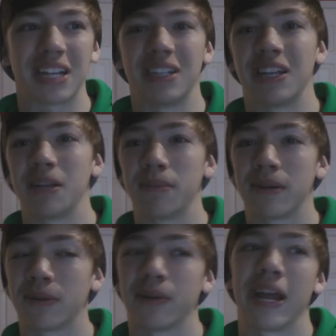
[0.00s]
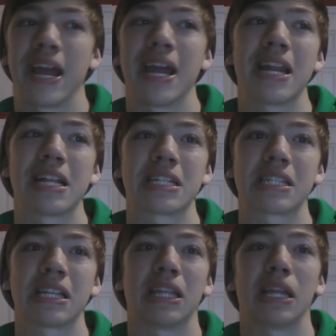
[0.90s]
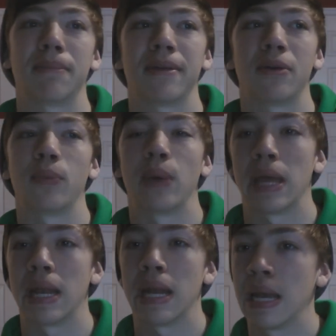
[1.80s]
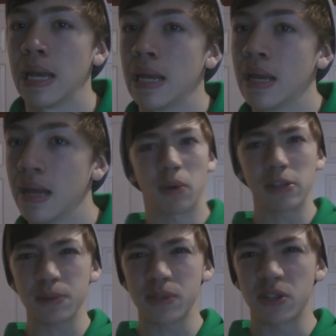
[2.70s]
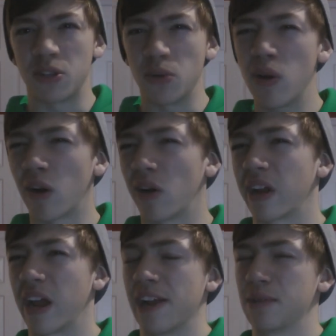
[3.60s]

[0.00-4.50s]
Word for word: a little bit of rain and just a little bit of wind. What are you supposed to do in a hurricane?